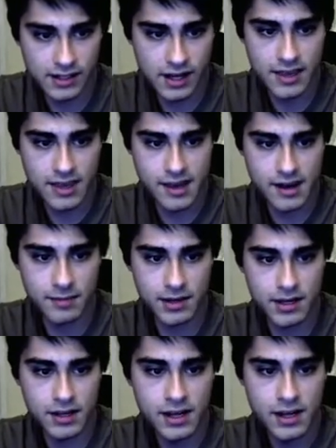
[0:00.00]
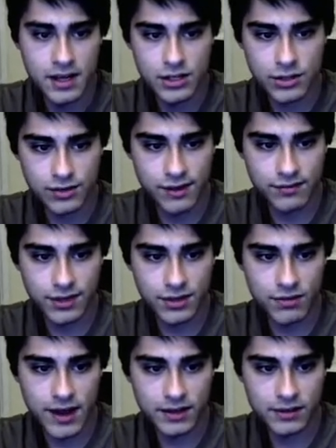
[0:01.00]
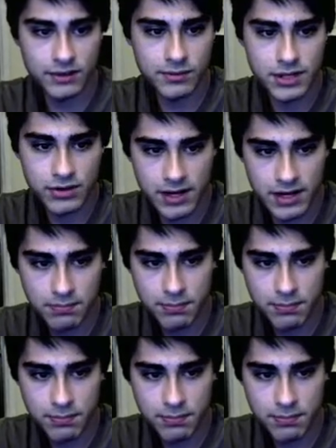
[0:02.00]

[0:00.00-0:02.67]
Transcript: and then I'm going to strafe to the right a little bit, try to